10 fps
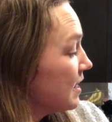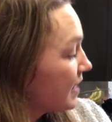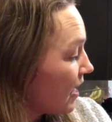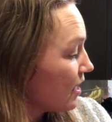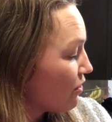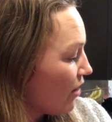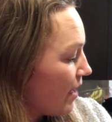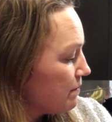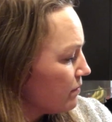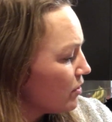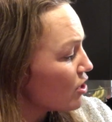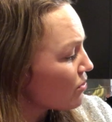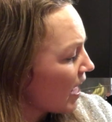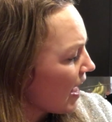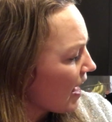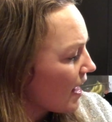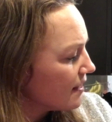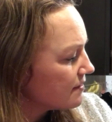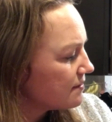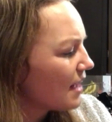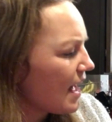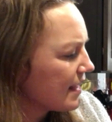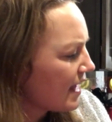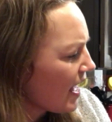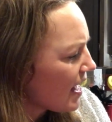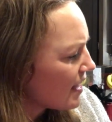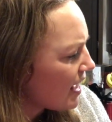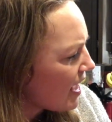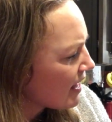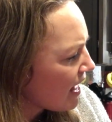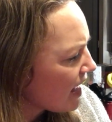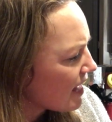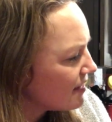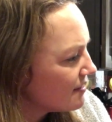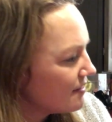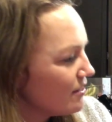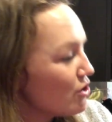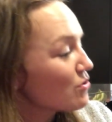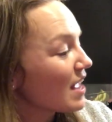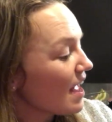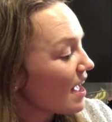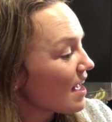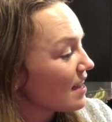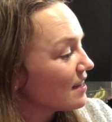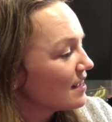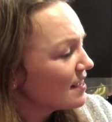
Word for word: Get a grip. You can. I can't. I can't. You can.